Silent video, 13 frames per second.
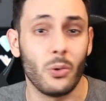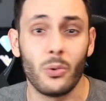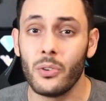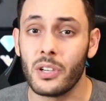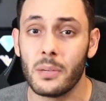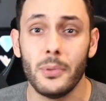
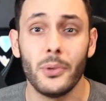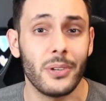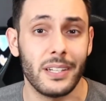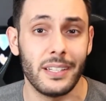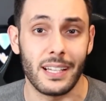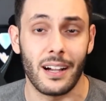community
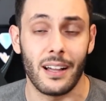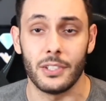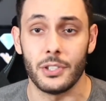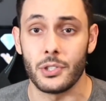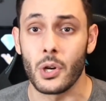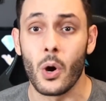college
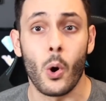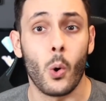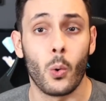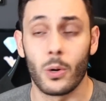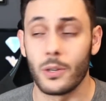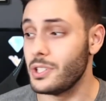or
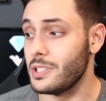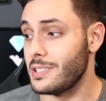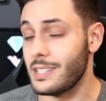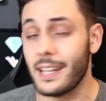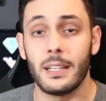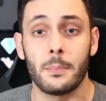just sign
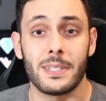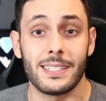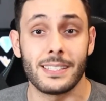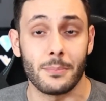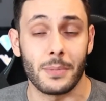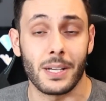up to
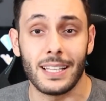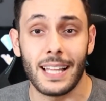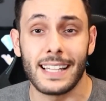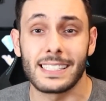some class